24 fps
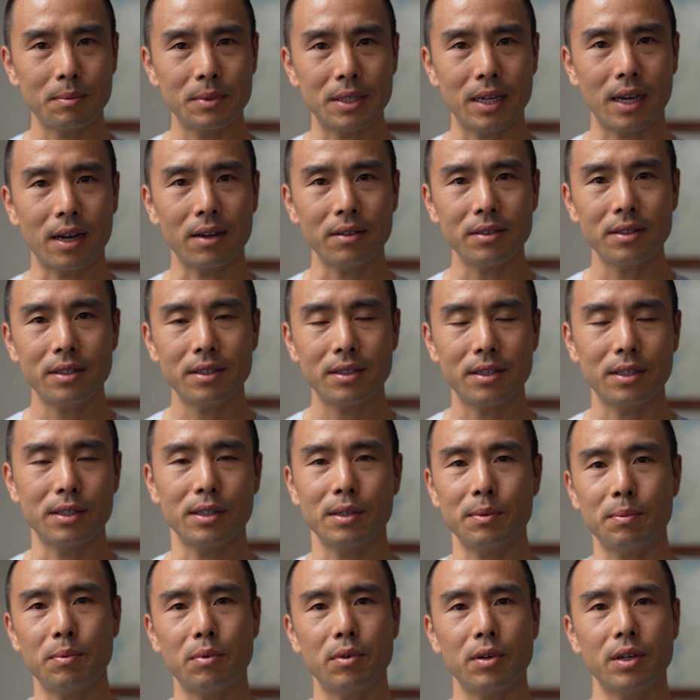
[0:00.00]
comes out
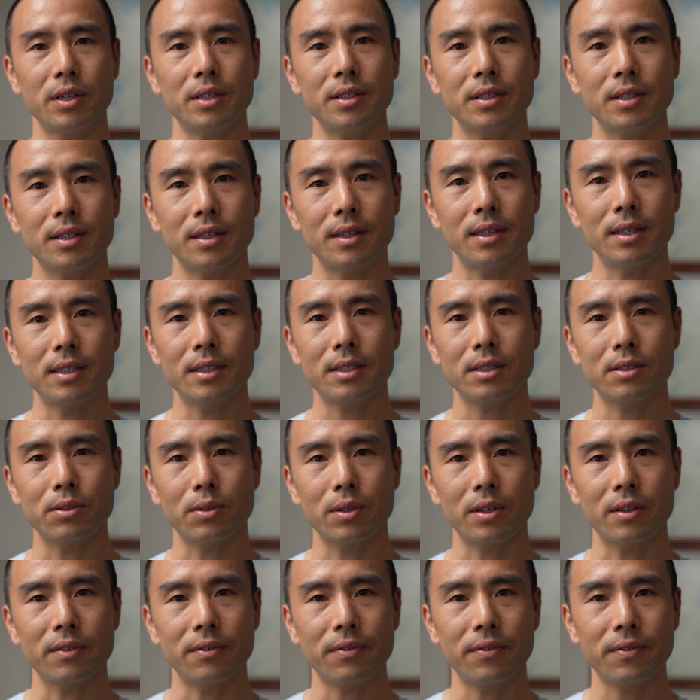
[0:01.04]
to support this
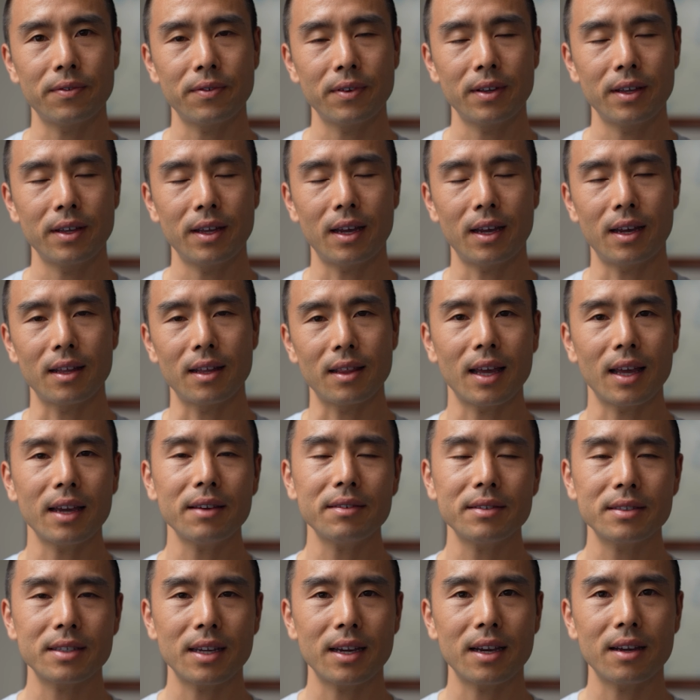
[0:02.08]
sort of uh,
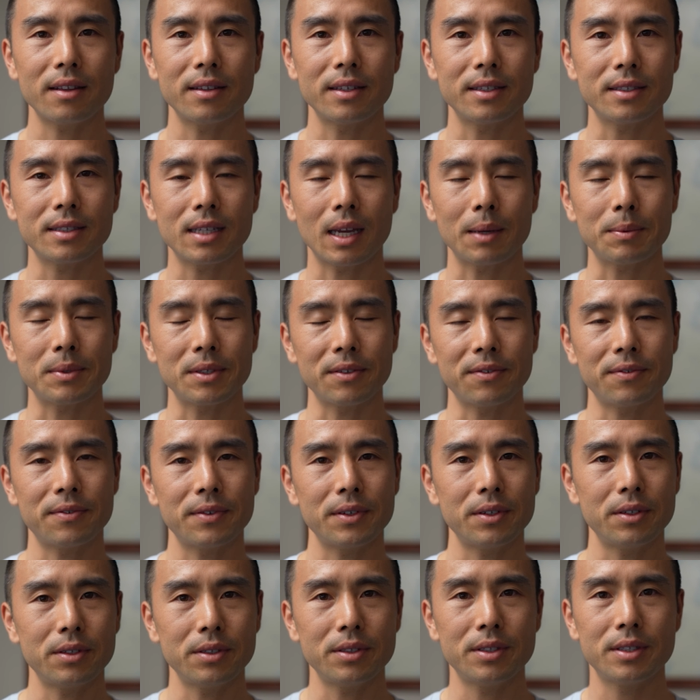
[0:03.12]
lifestyle, these types of
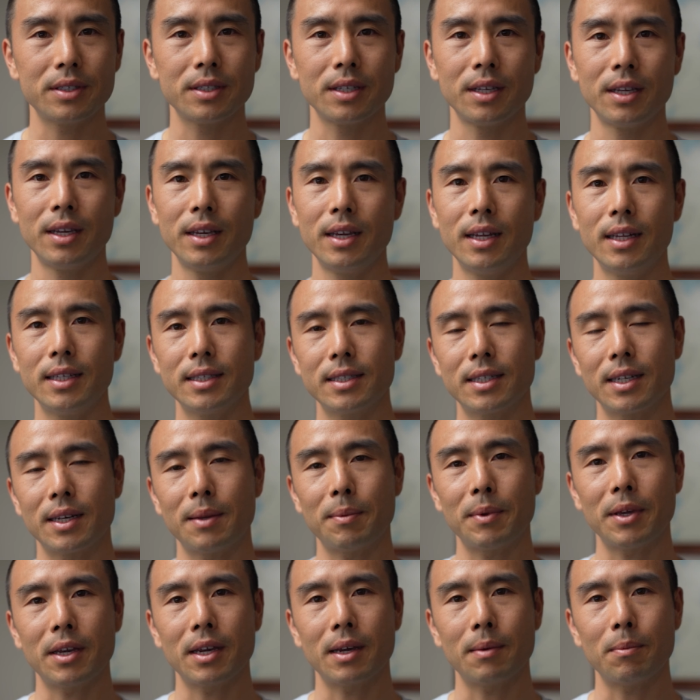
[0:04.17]
foods, it's
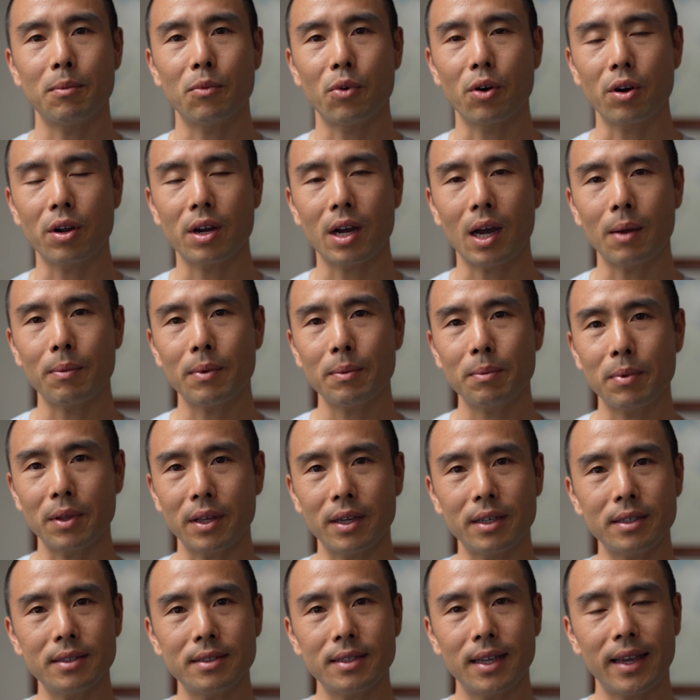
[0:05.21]
going to become more
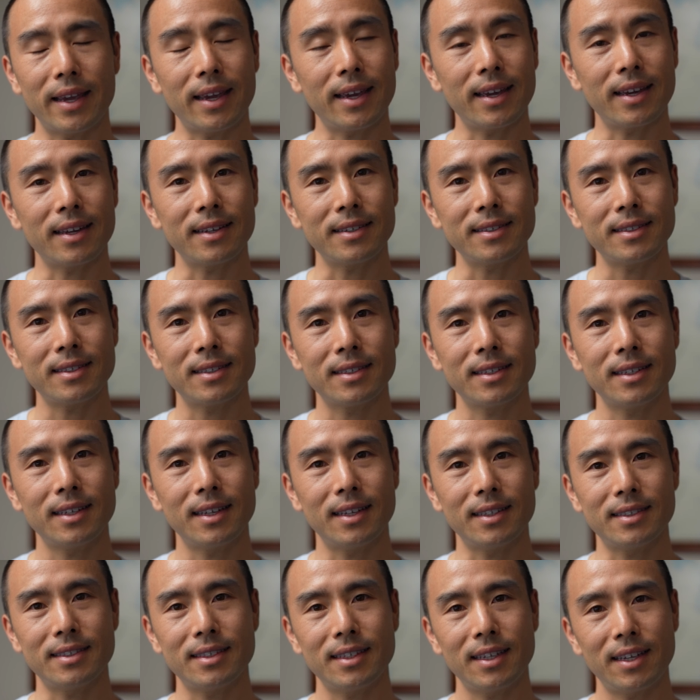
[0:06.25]
commonplace and
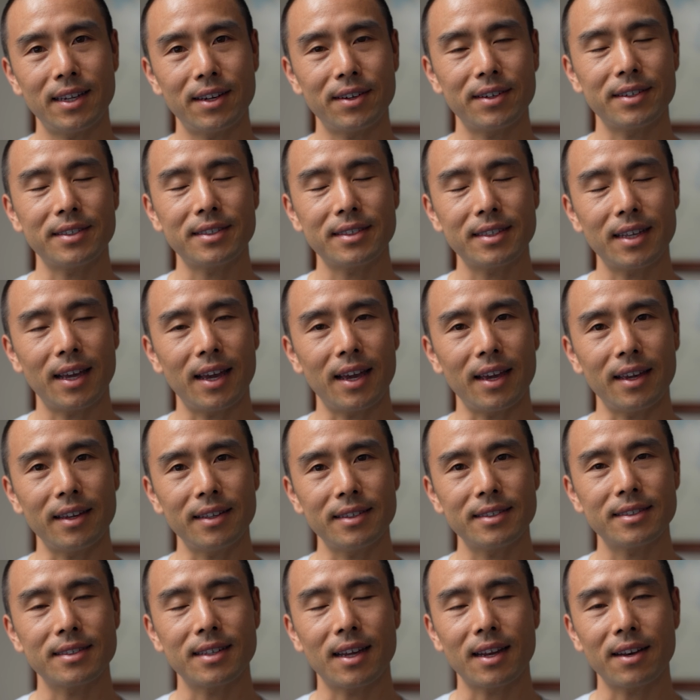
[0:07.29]
it's here to stay.
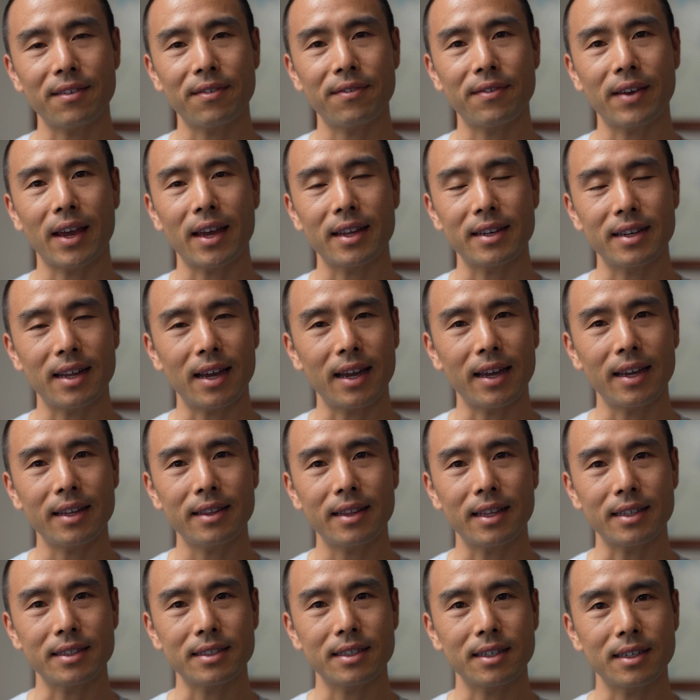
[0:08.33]
It's not a fad
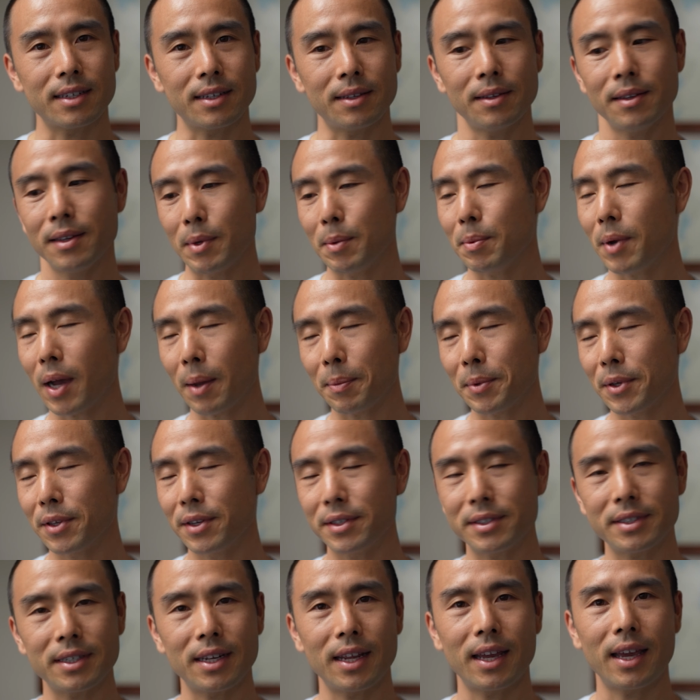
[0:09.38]
diet that's going to be
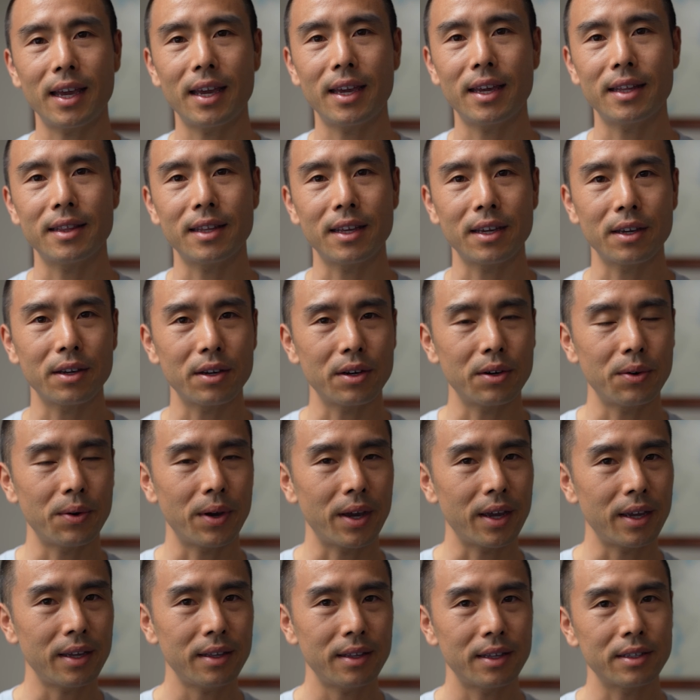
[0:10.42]
popular today and then go
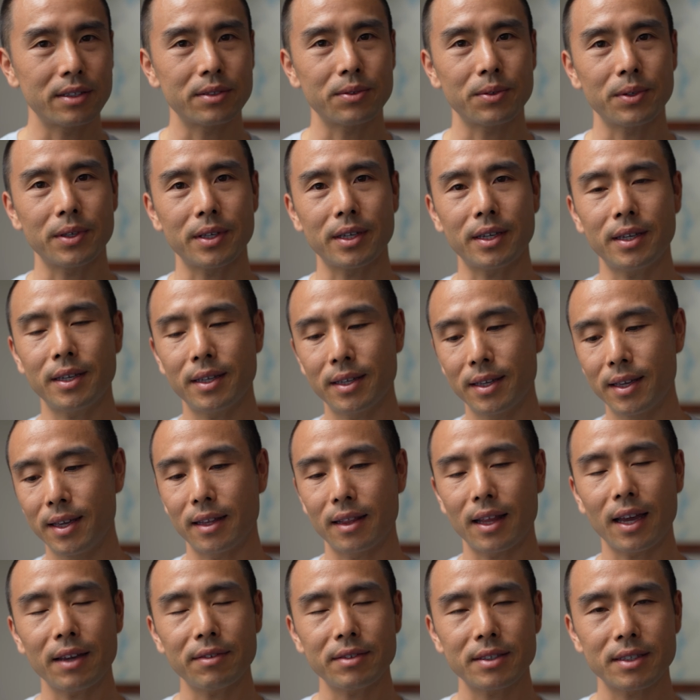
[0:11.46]
away. It's really
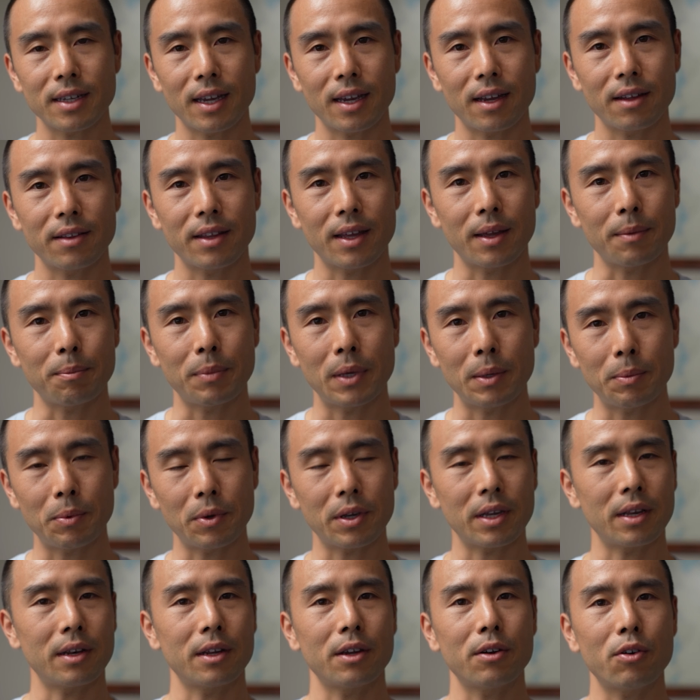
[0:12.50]
a lifestyle that
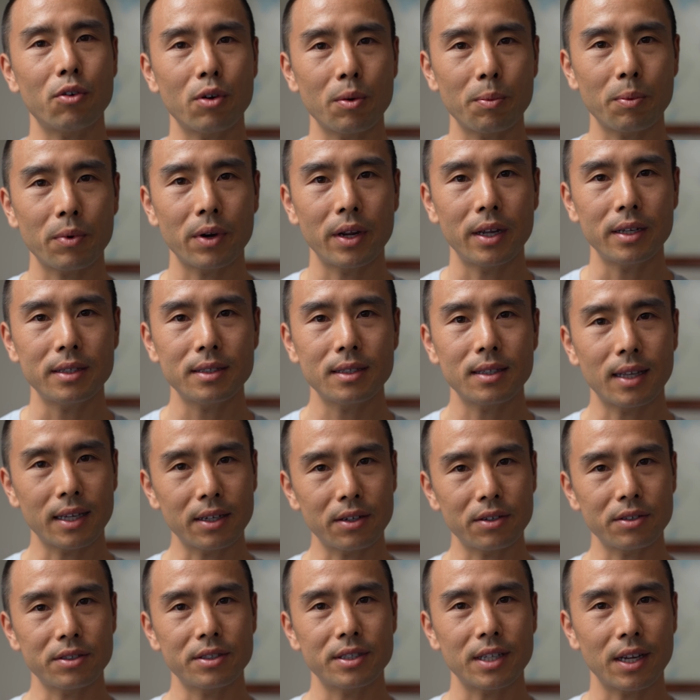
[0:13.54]
people can incorporate,
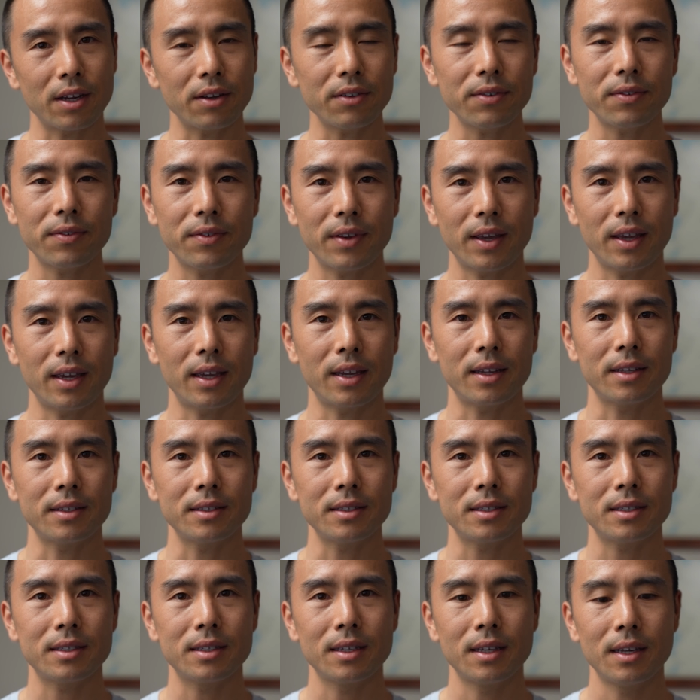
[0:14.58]
like yourself,
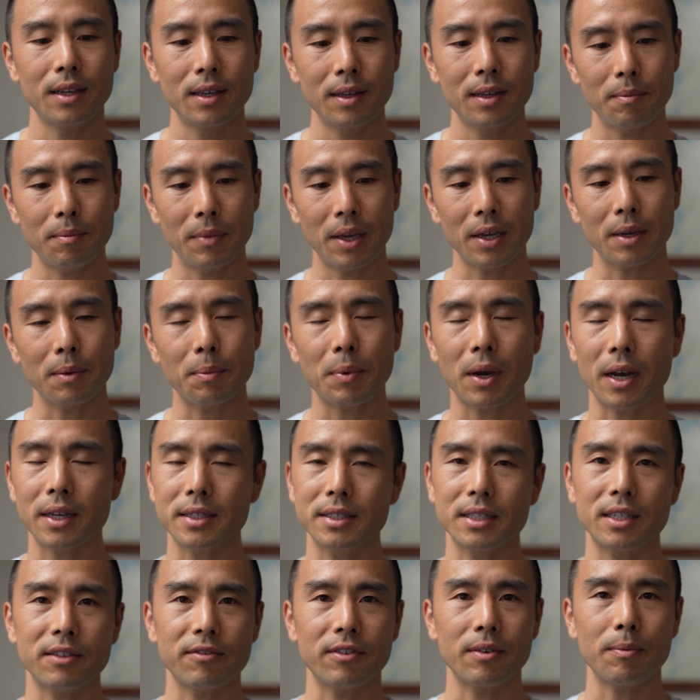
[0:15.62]
and make a
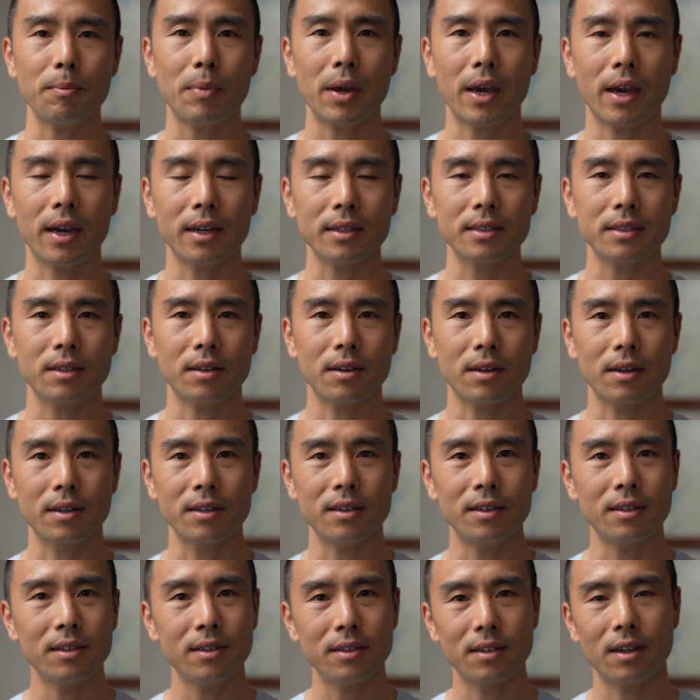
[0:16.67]
positive impact
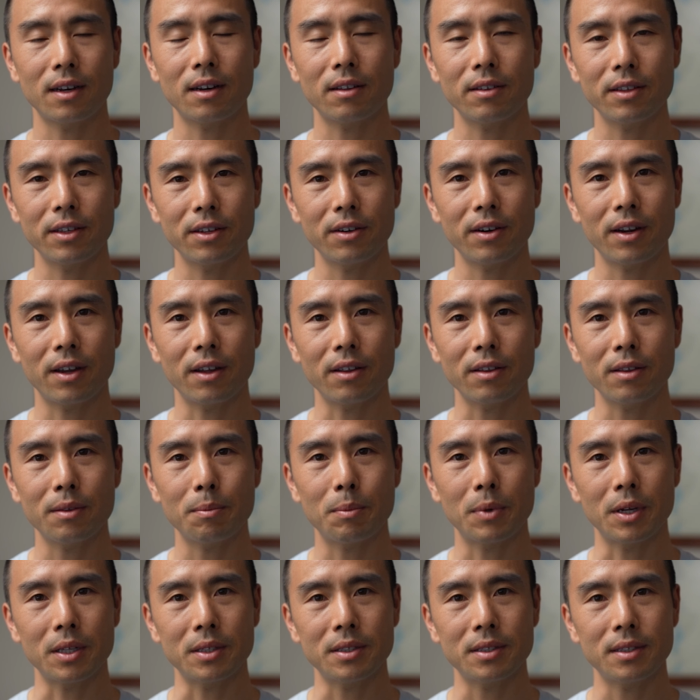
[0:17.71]
on not only your health,
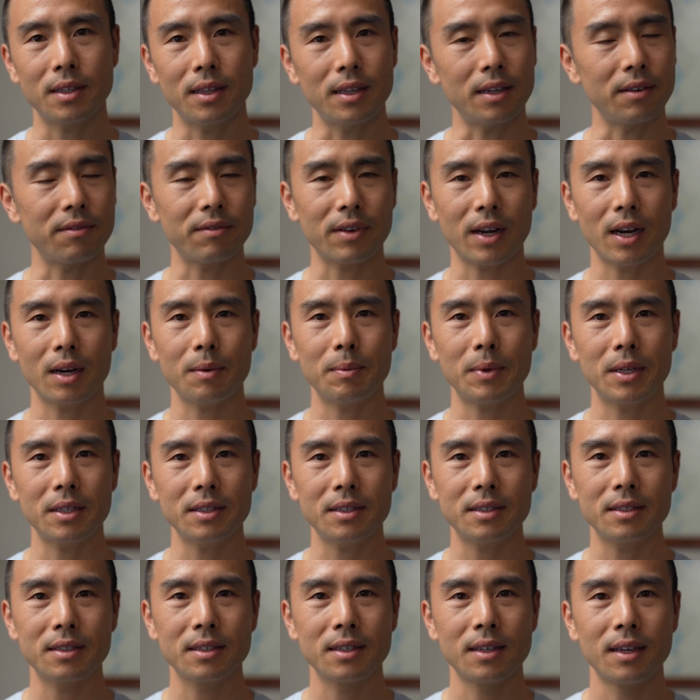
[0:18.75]
but the
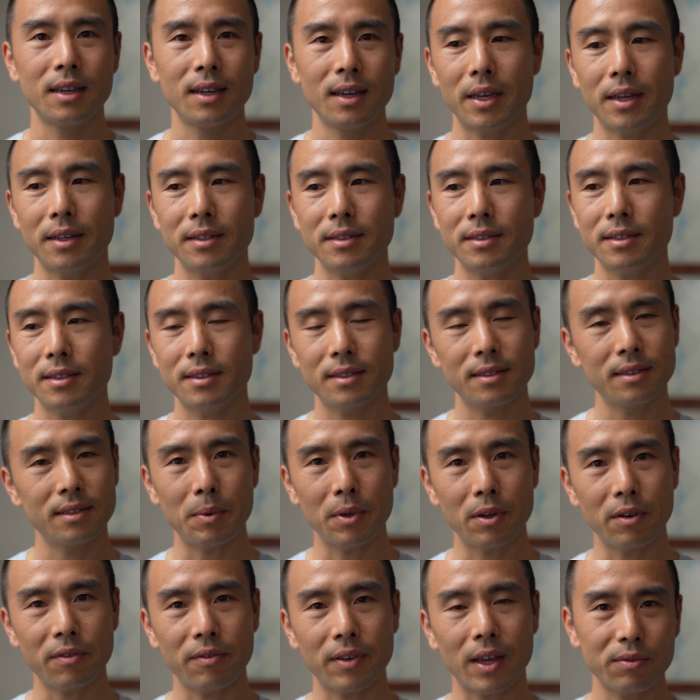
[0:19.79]
environment and
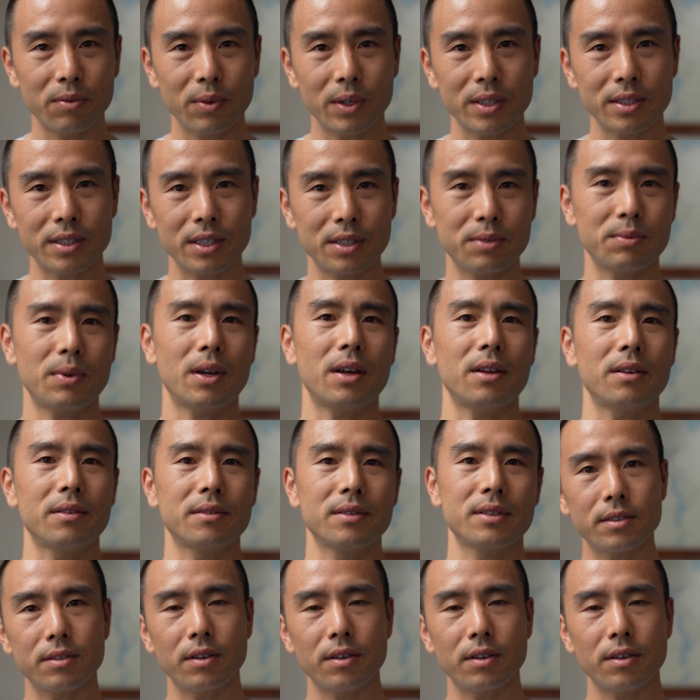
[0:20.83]
maybe your loved ones as well.